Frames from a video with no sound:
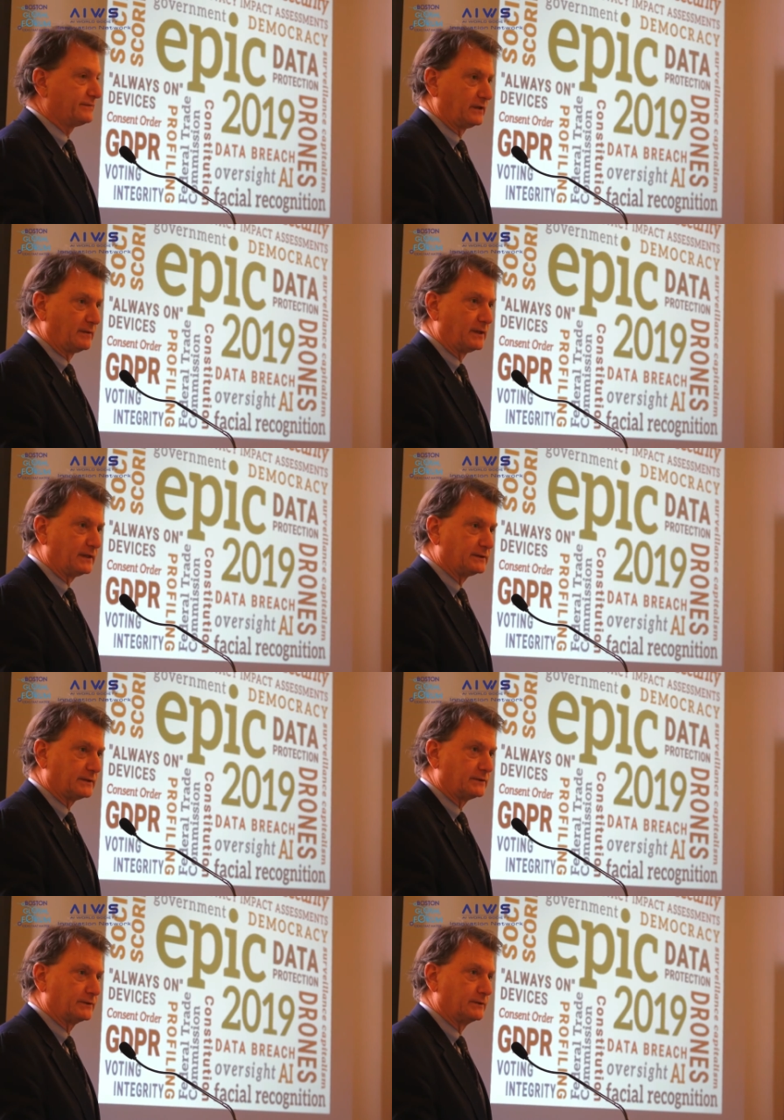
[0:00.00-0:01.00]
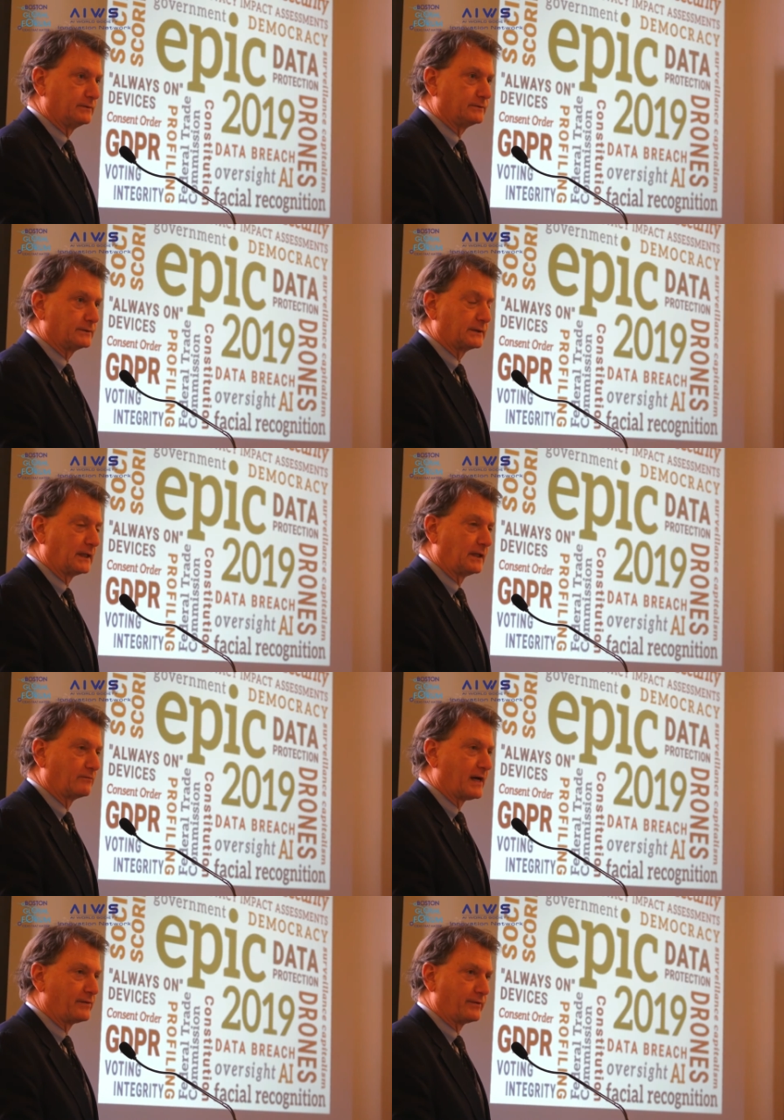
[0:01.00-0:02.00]
Uh, rather than write an
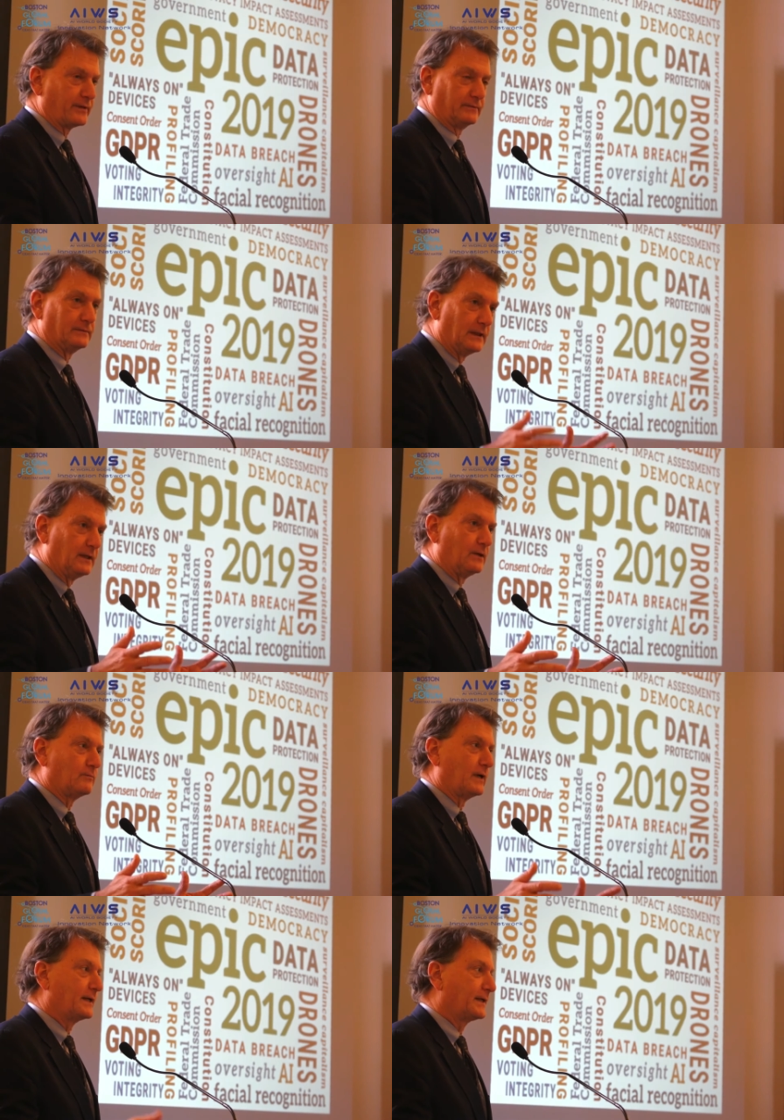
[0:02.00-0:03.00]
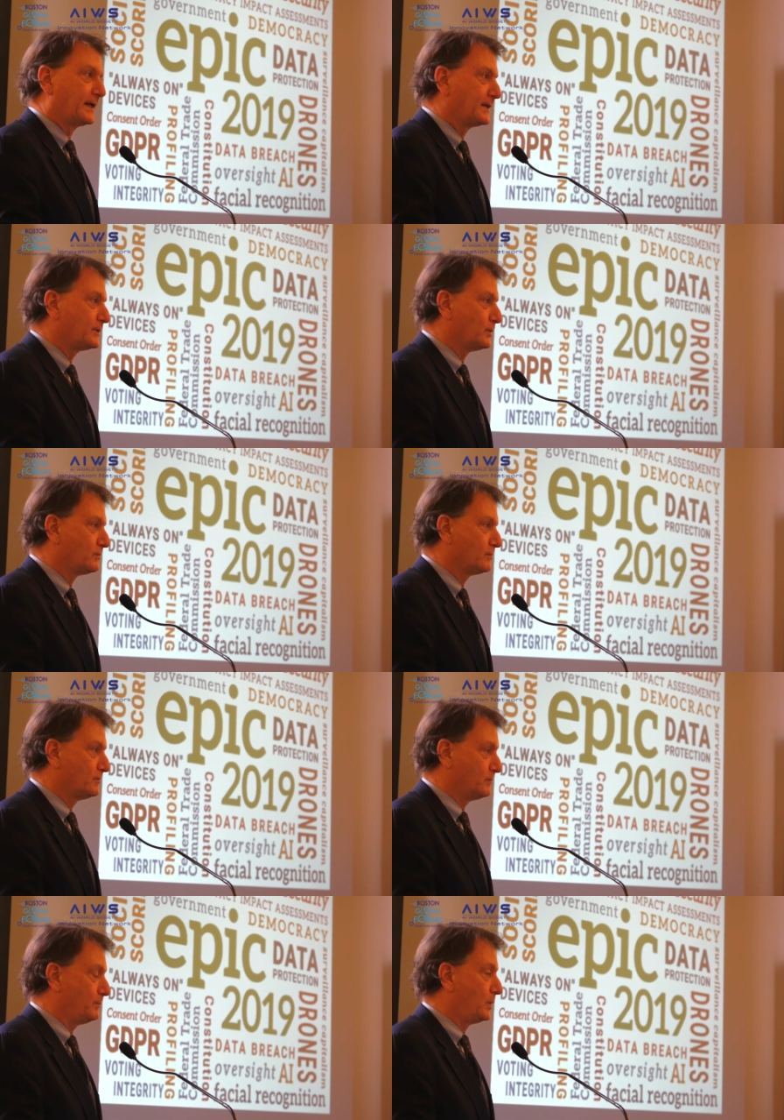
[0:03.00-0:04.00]
annual report, we produce a
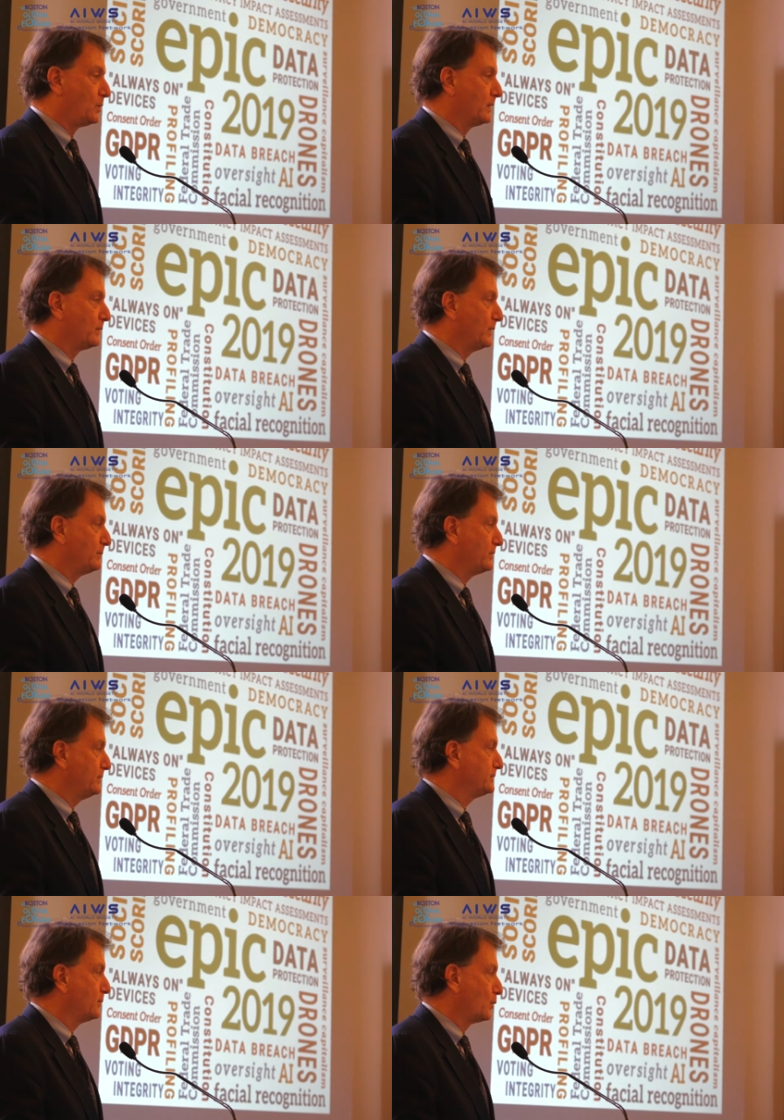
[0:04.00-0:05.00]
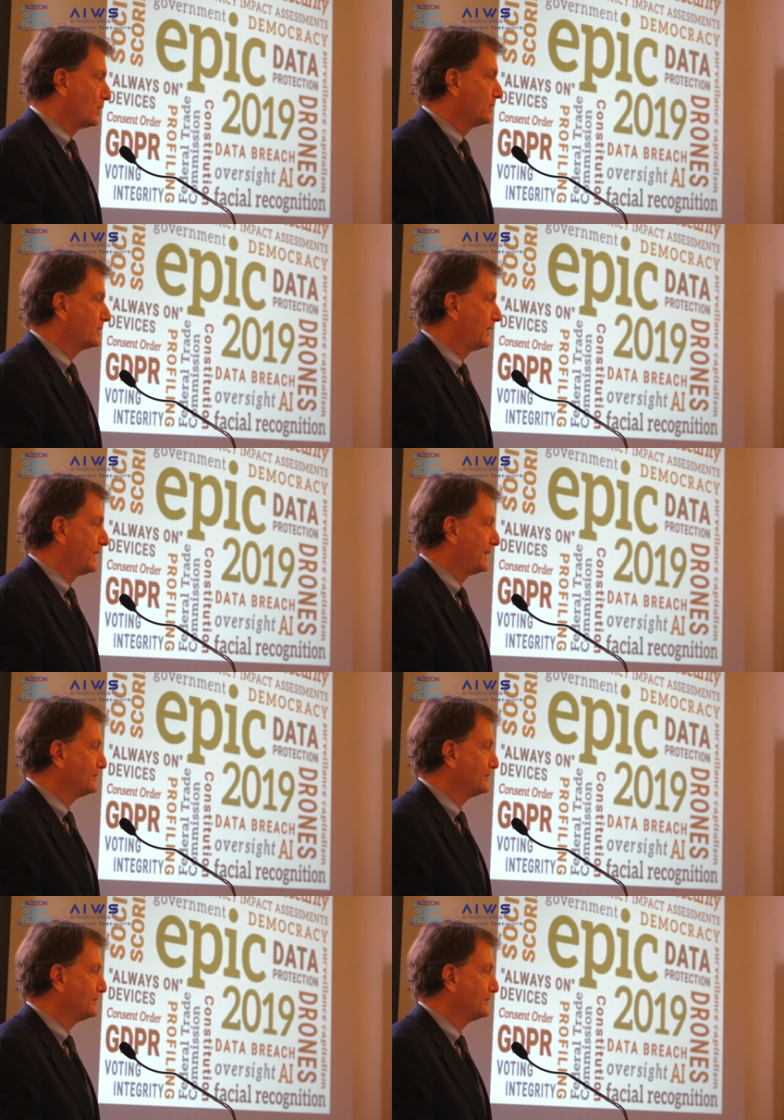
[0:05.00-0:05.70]
word cloud so you can see